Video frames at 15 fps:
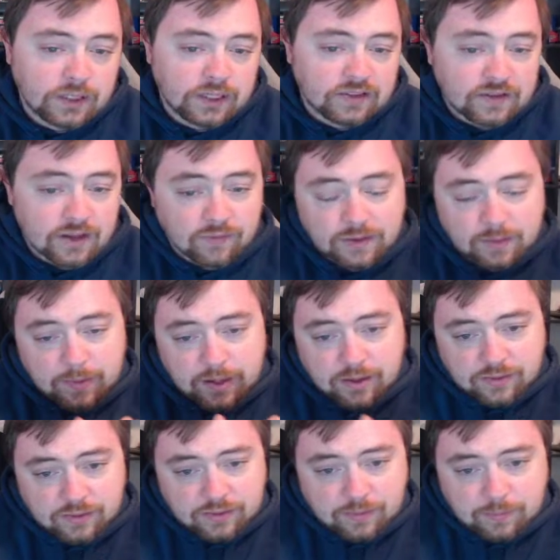it's definitely
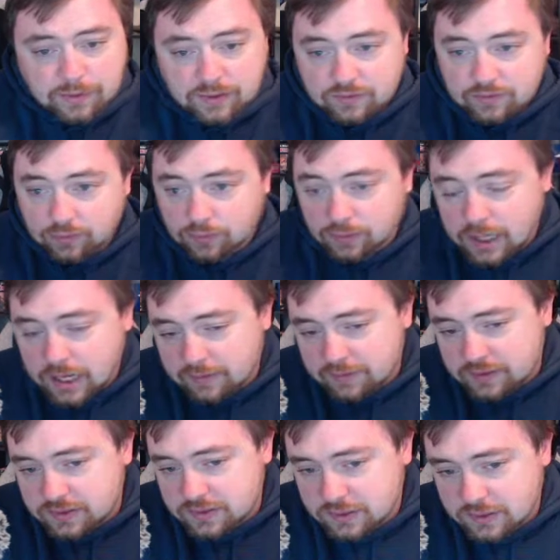better than the pistol.
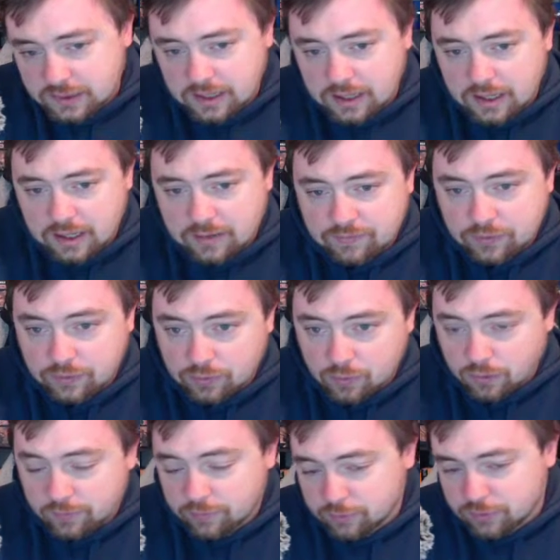Obviously, if you're
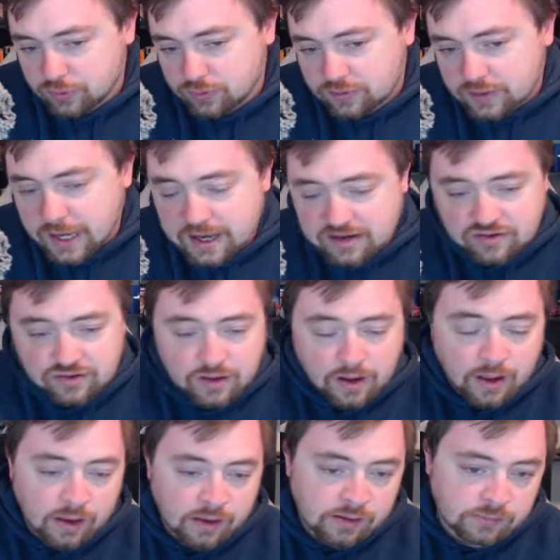going for Boost Dash,
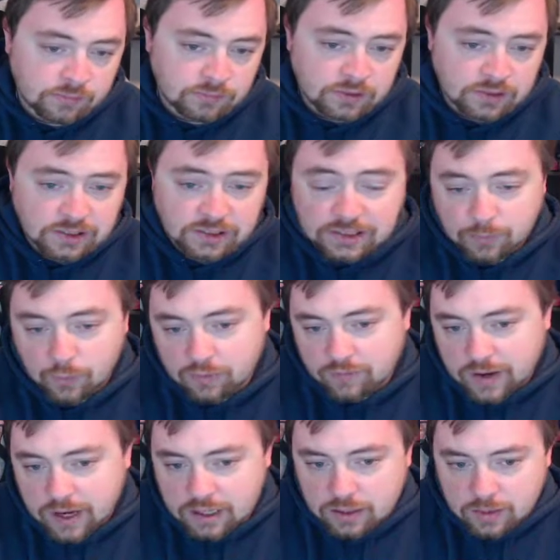you're going to get more
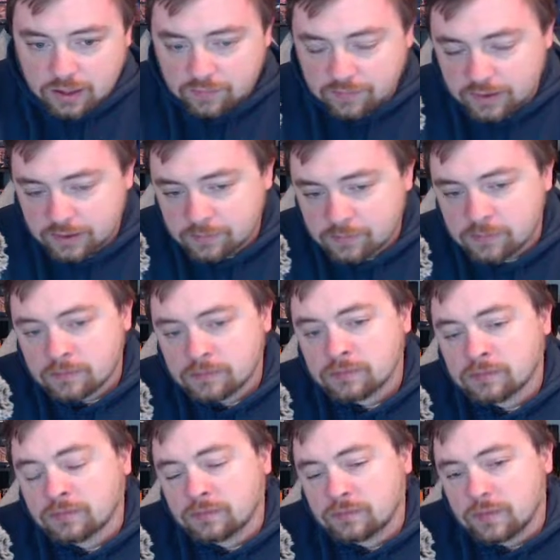value out of it.
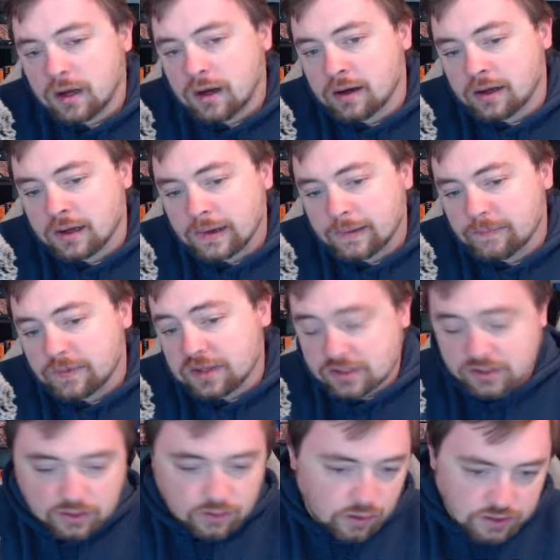It
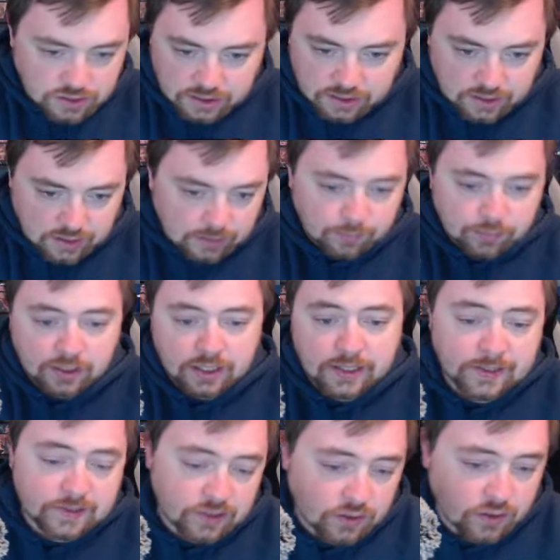doesn't cost anything to
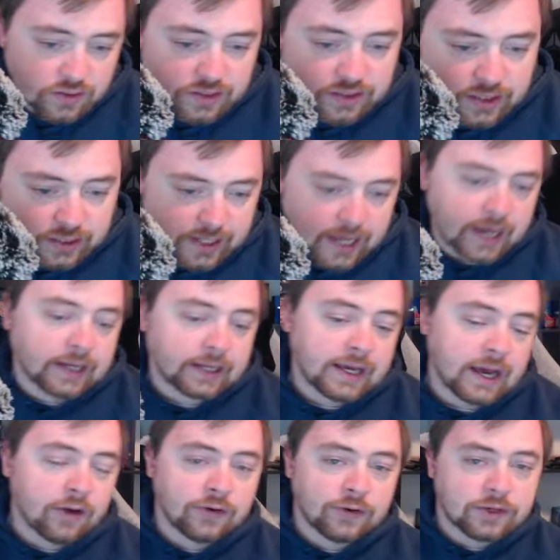play. It doesn't cost anything to add a
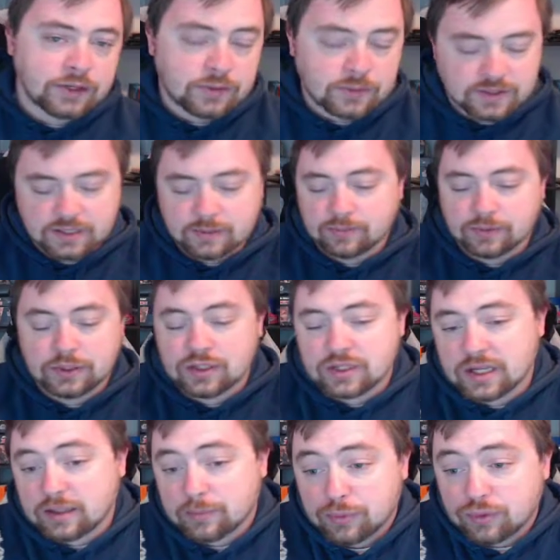counter. You just simply
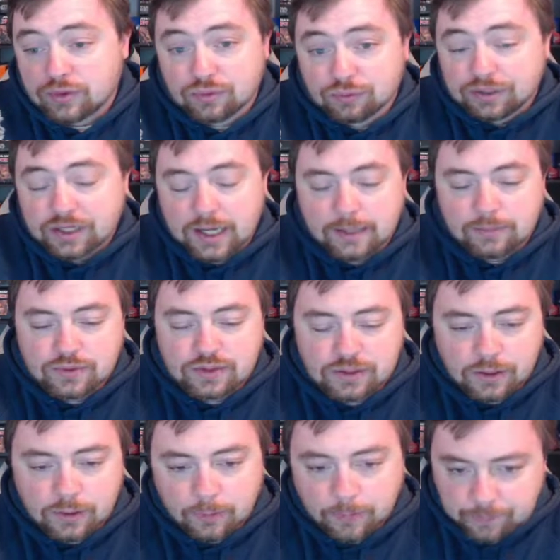have to boost 3 times.
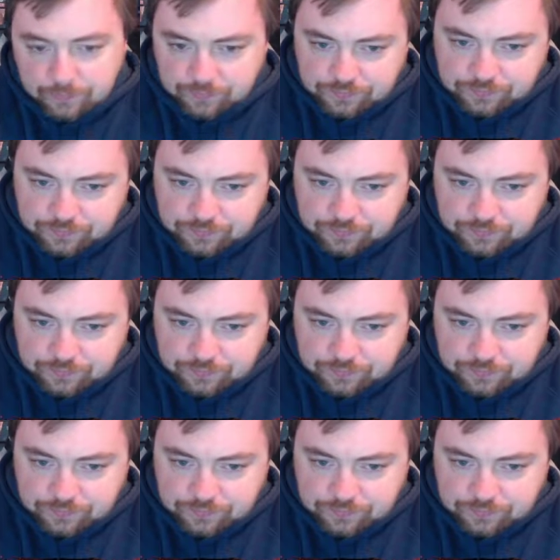So